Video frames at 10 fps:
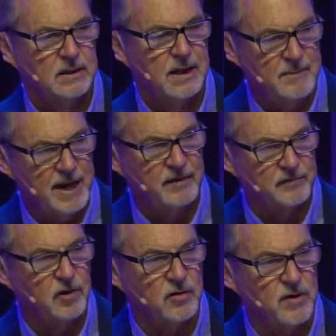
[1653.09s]
A man
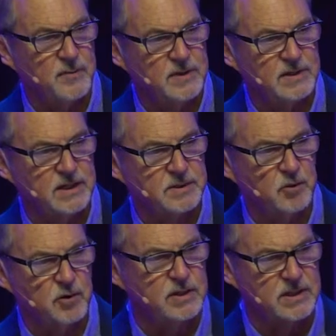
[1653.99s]
of God represents
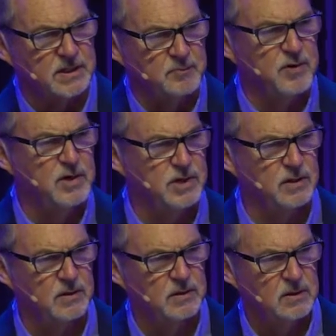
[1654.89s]
more than just a preacher,
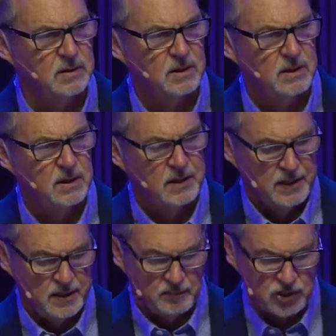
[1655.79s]

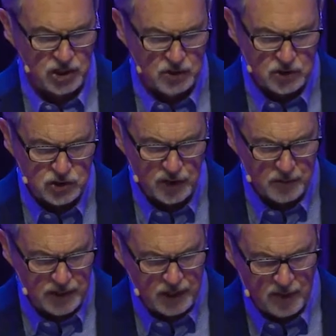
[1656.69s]
but she was
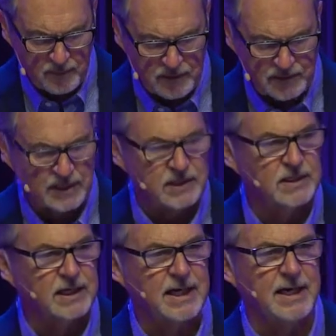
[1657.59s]
re he represented
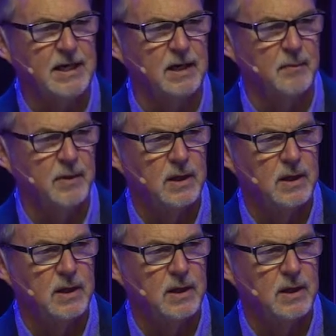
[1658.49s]
the kingdom.